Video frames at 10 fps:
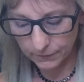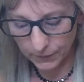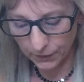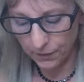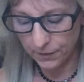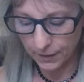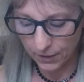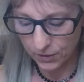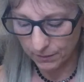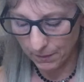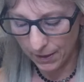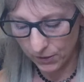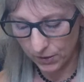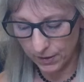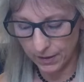The other thing I should
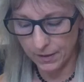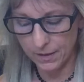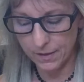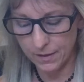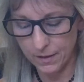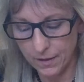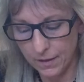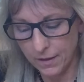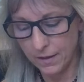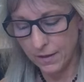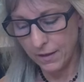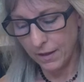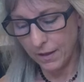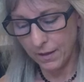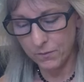mention is,
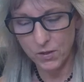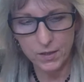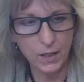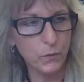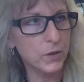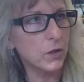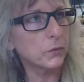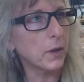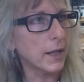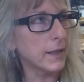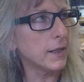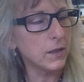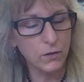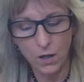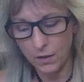just like when you're writing,
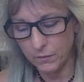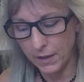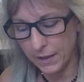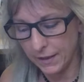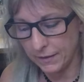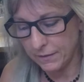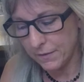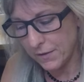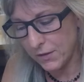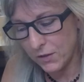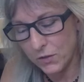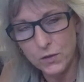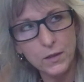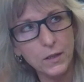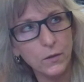you're not writing,
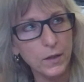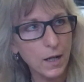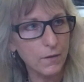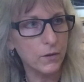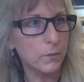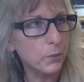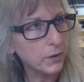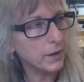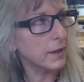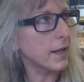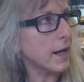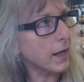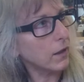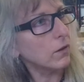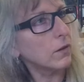you know, you have your book at an
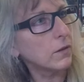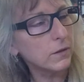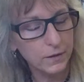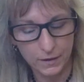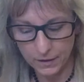angle,